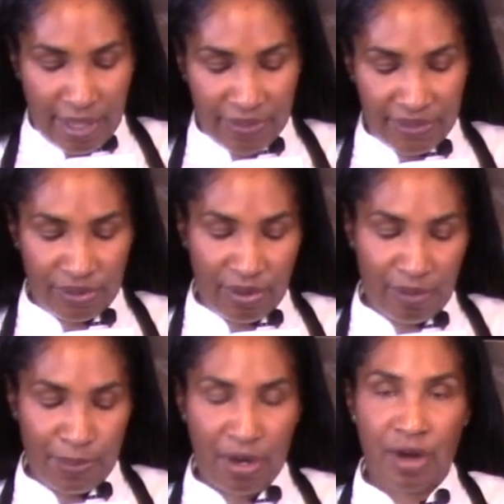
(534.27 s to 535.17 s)
And this is
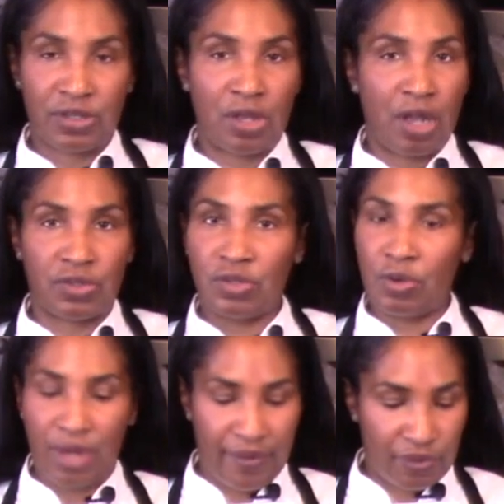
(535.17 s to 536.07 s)
going to be our sauce, so
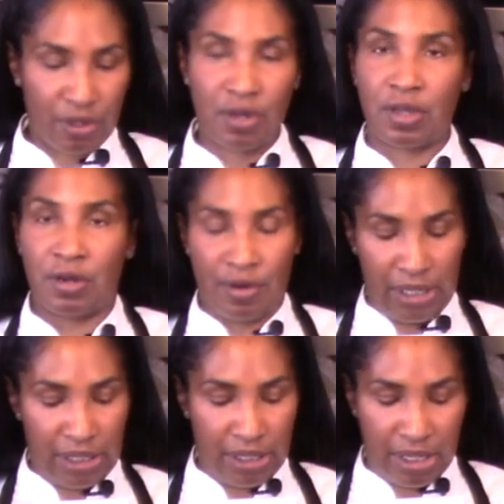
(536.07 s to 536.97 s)
you don't have to cook it or
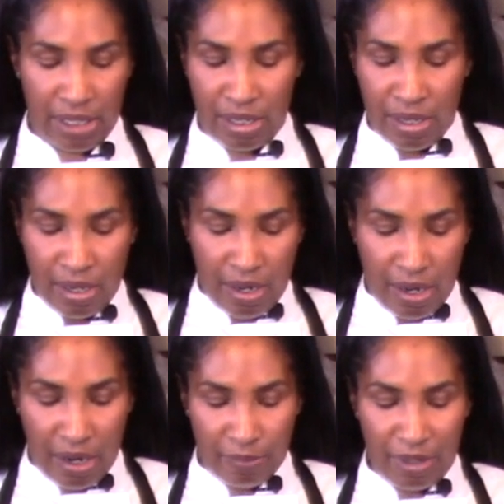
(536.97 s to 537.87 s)
anything.
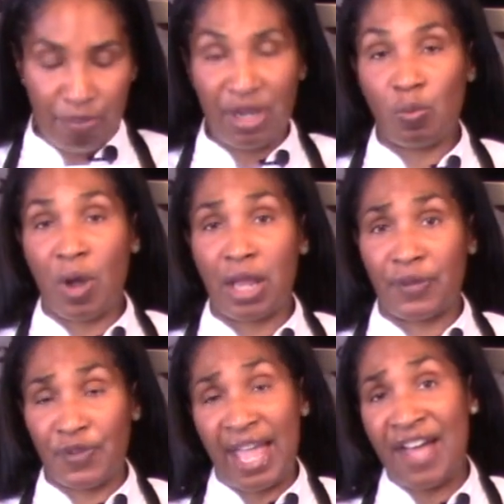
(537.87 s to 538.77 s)
And
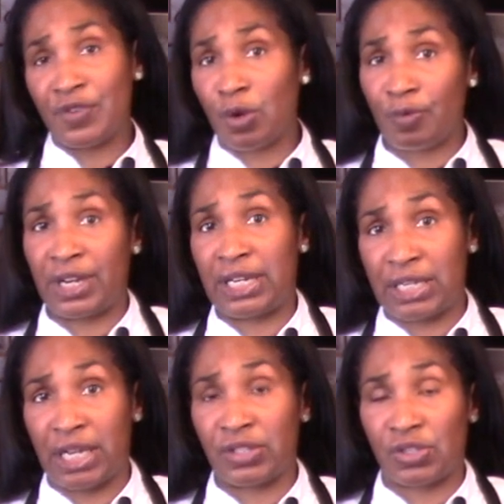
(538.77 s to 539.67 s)
meanwhile, if you haven't already
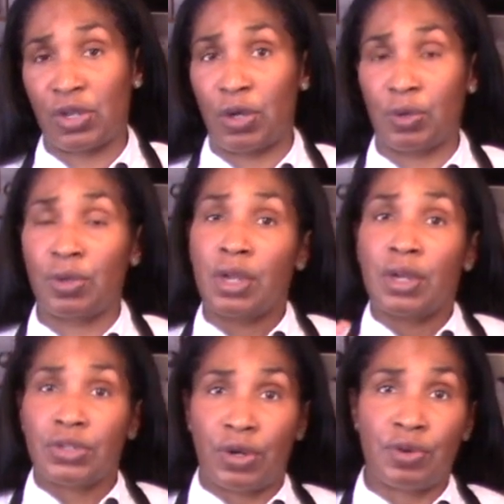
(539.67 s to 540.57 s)
done so,
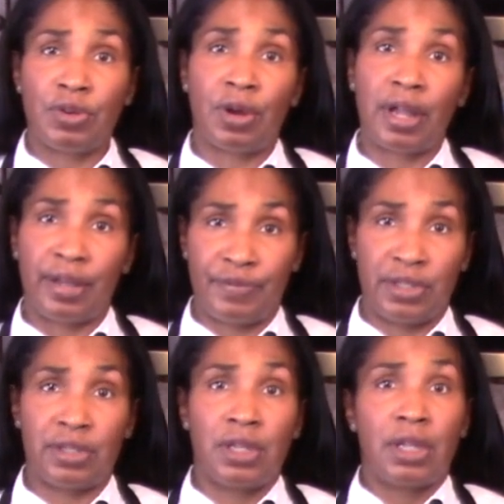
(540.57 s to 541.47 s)
turn your
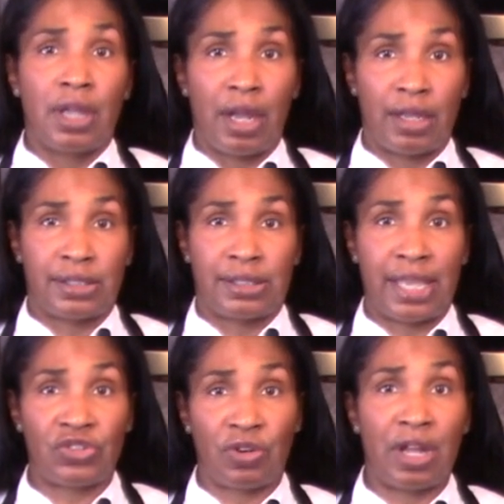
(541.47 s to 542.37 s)
oven,
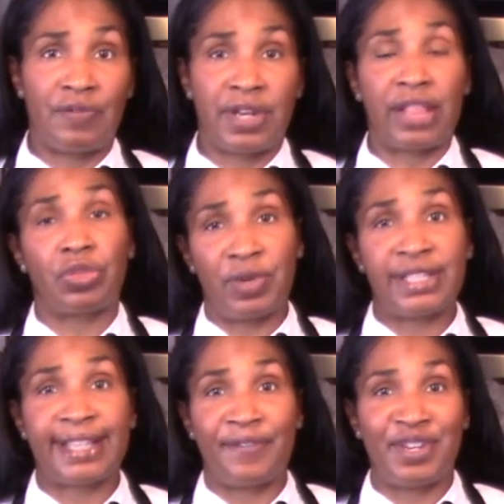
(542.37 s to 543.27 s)
set your oven at
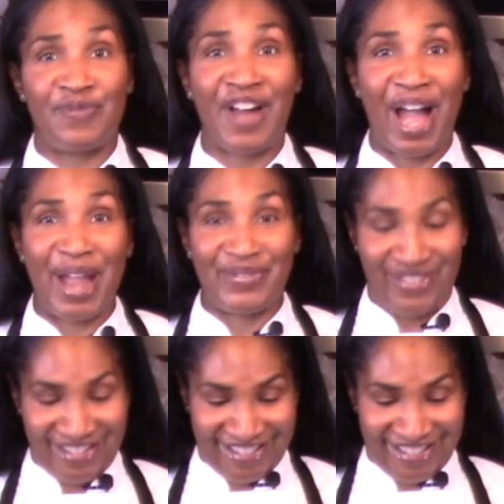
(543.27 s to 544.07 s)
375.